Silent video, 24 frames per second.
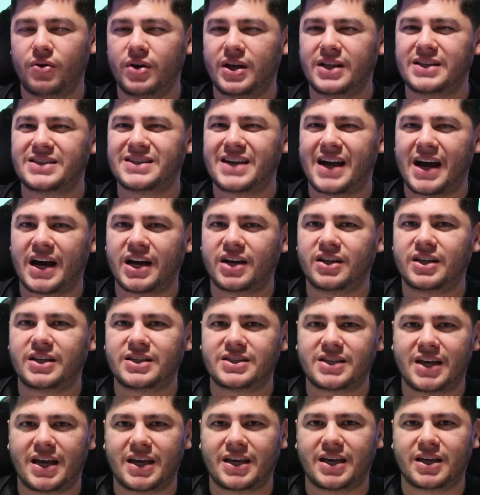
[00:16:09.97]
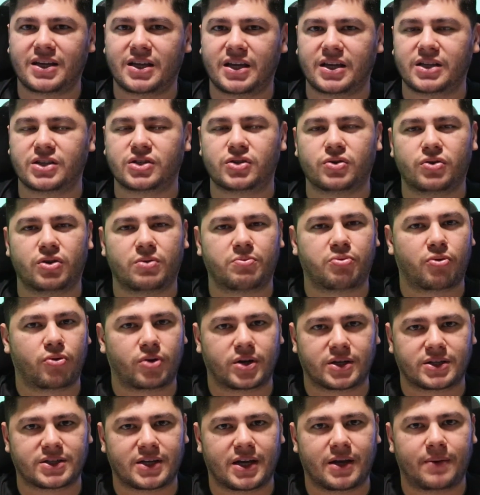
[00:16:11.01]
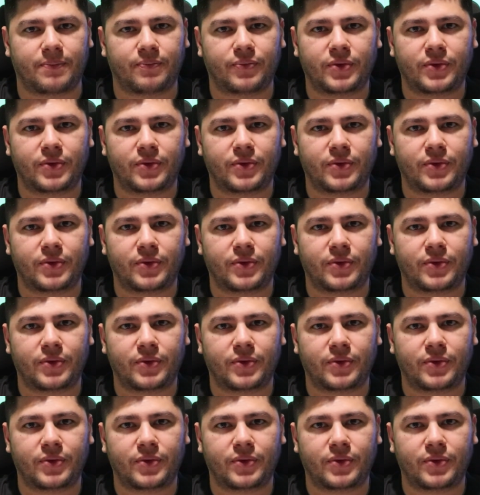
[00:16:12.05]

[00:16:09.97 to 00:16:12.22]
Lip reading: entirely take it into the board exam.